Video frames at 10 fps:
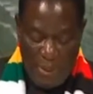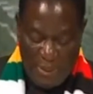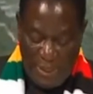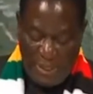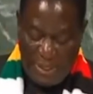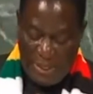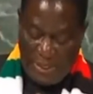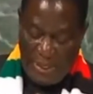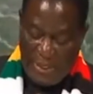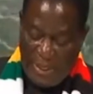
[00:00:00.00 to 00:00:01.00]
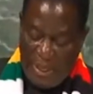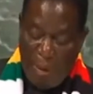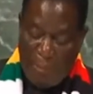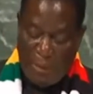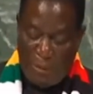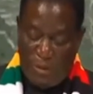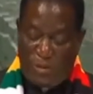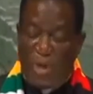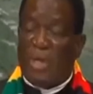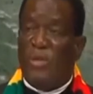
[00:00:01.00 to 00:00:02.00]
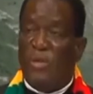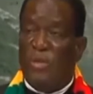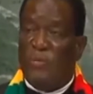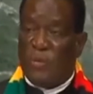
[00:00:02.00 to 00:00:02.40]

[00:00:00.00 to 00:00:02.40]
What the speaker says: This has seen the rapid construction of